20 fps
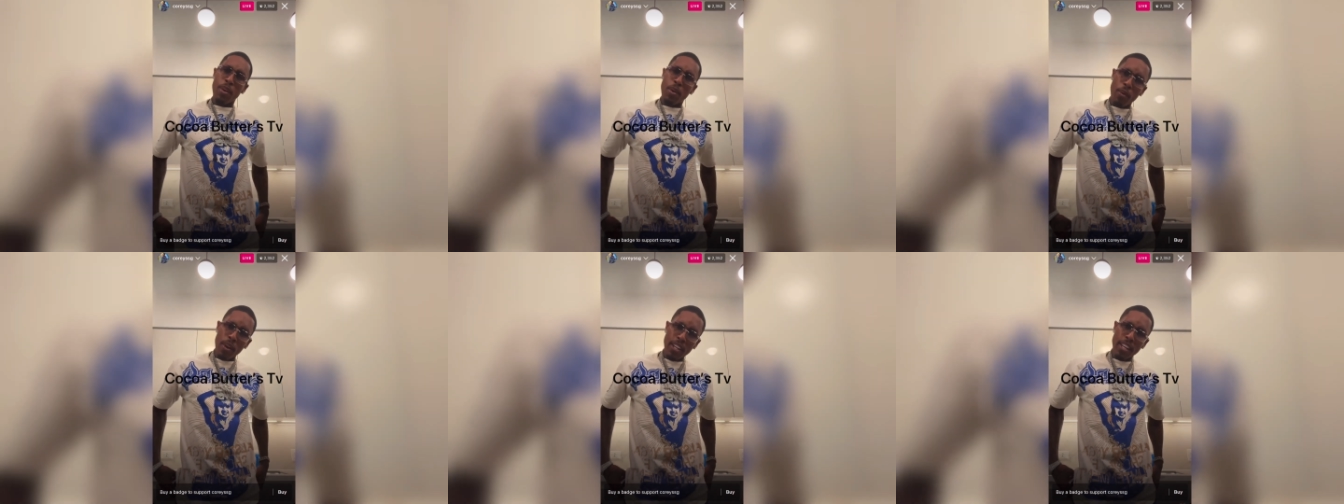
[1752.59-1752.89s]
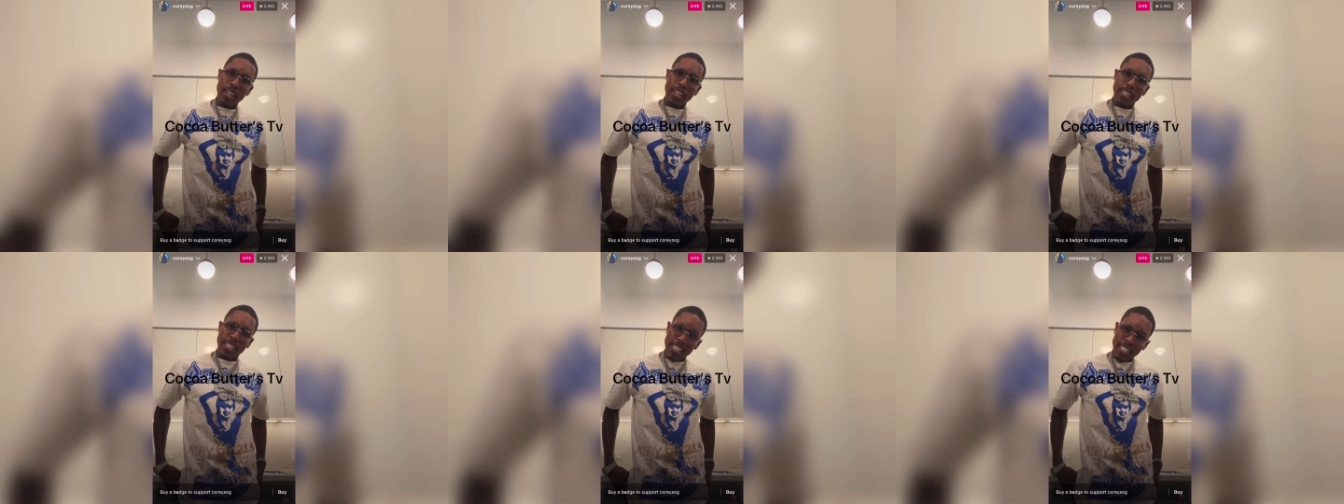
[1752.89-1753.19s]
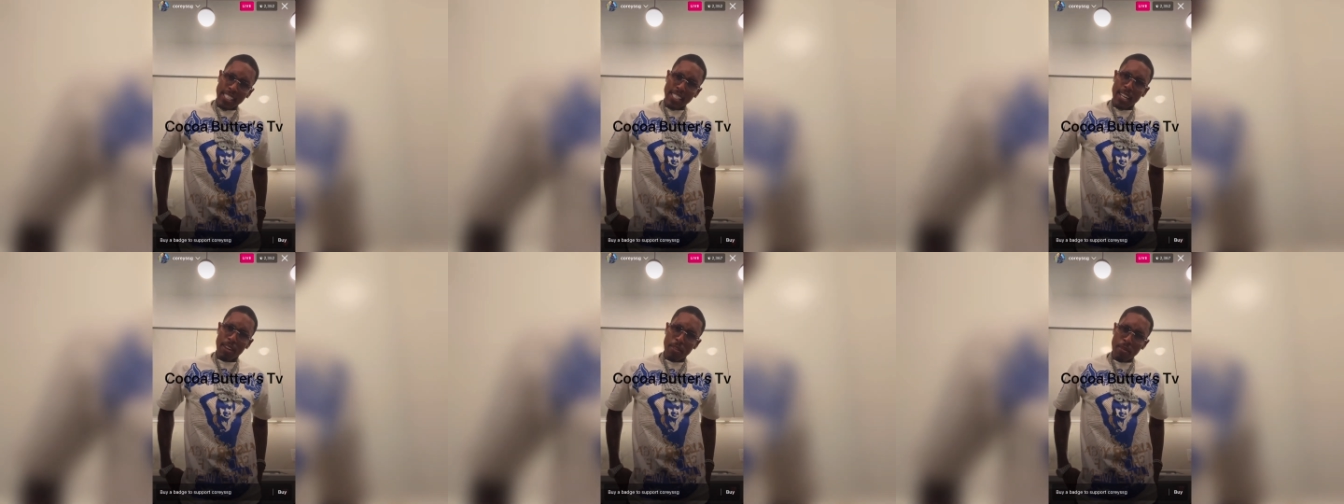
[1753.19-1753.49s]
And we went
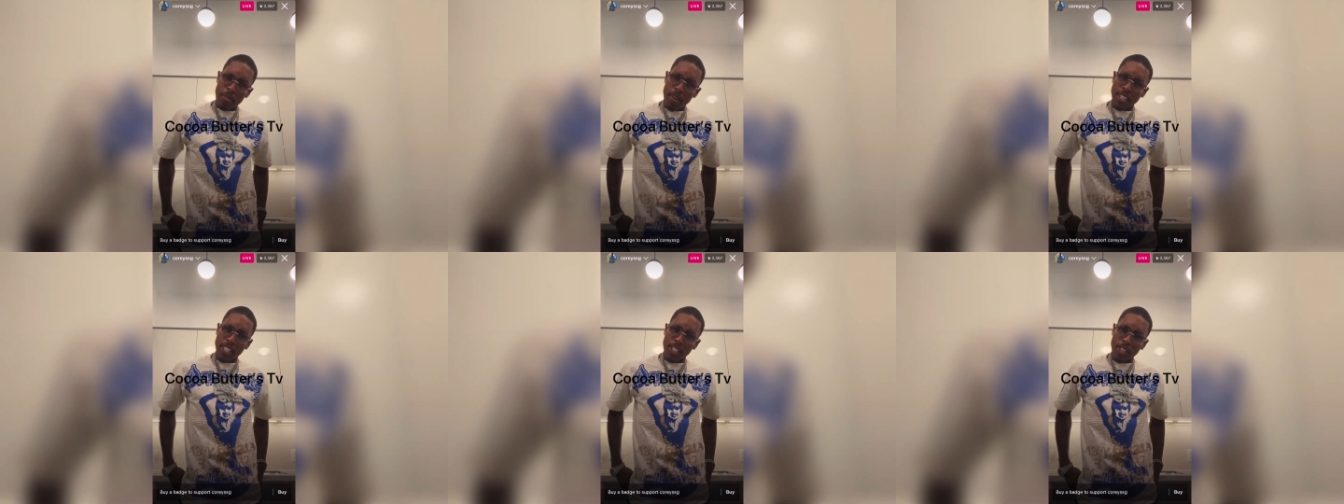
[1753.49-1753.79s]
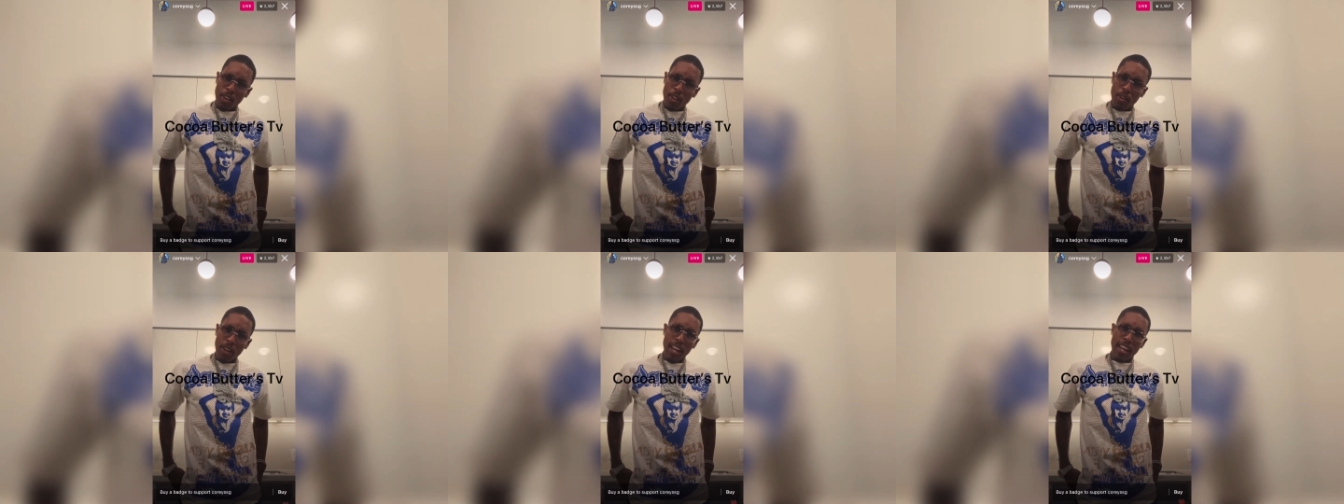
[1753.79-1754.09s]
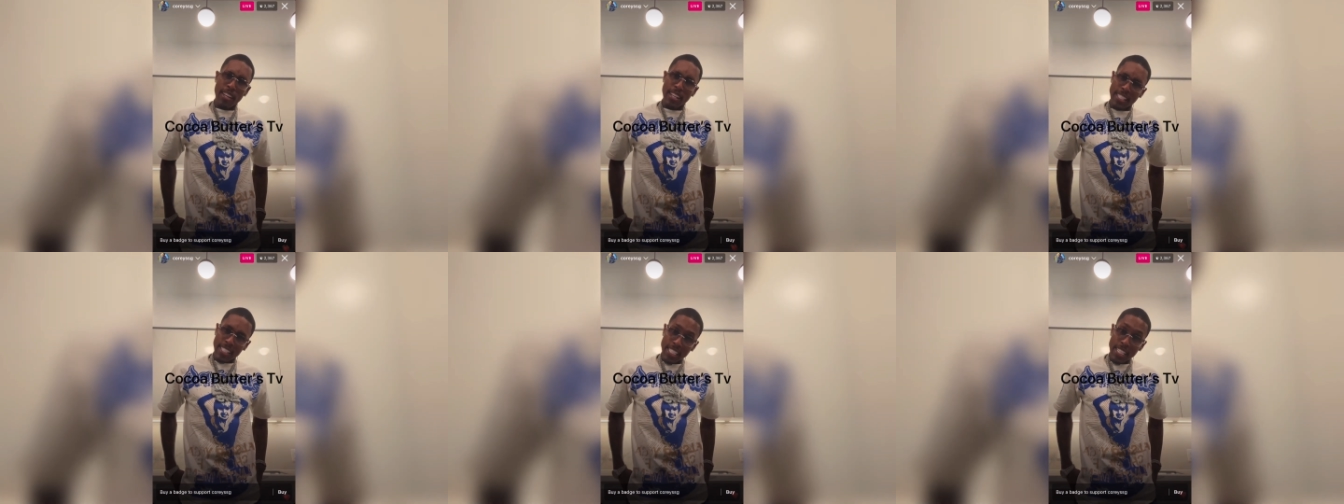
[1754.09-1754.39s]
down just a couple months
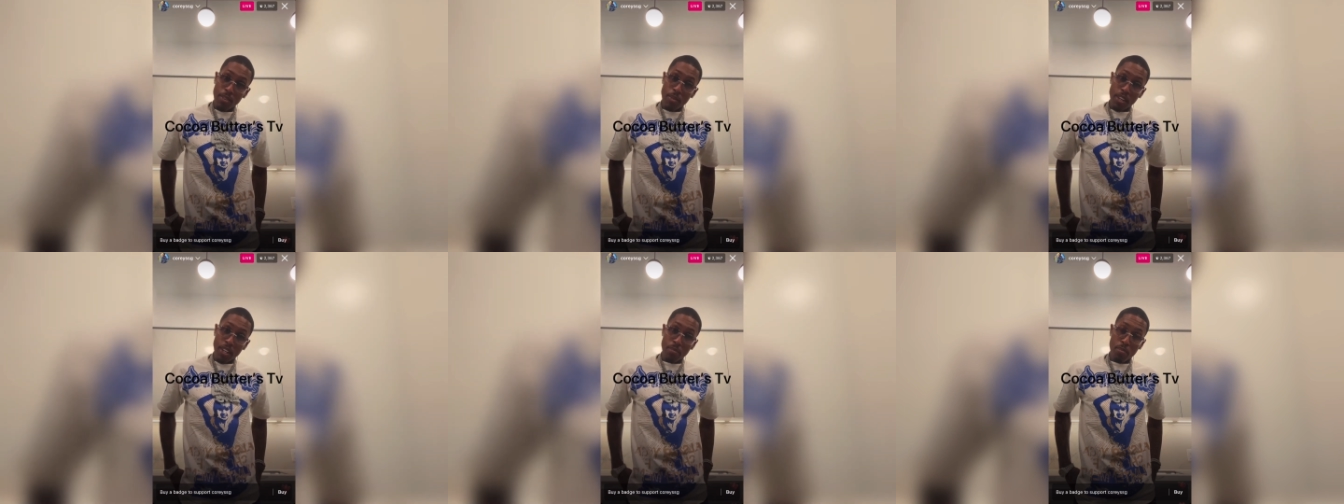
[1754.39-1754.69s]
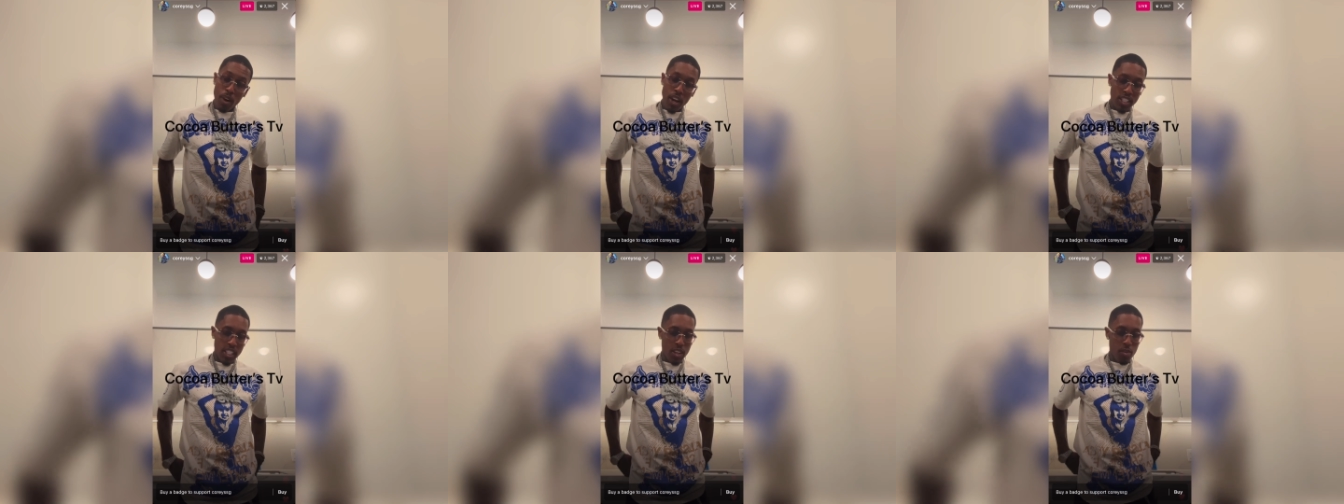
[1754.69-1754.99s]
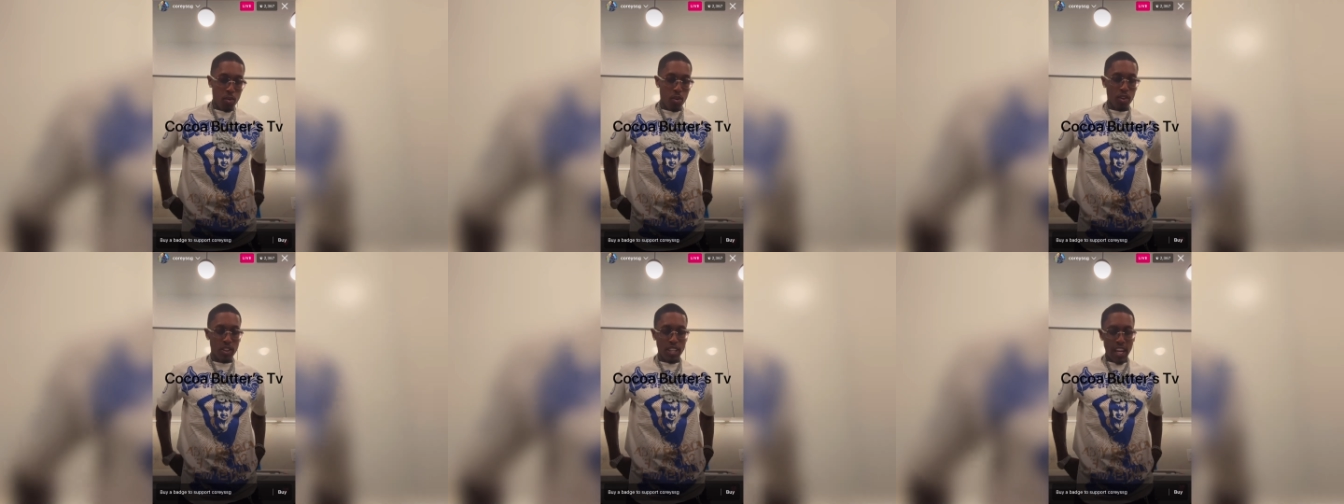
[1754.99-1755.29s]
ago and, to see what the
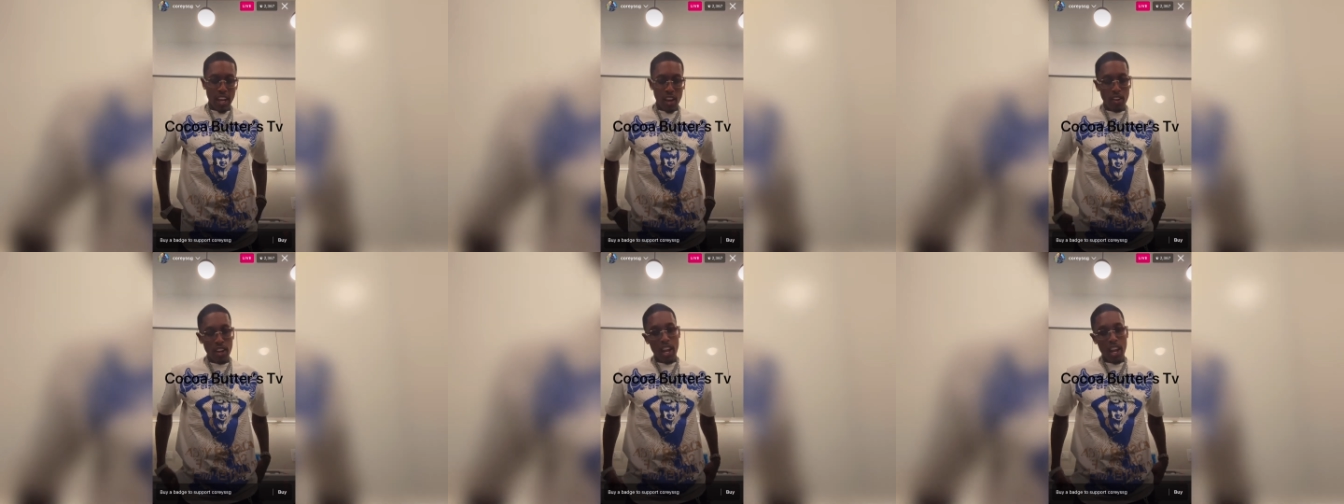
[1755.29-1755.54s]
process was.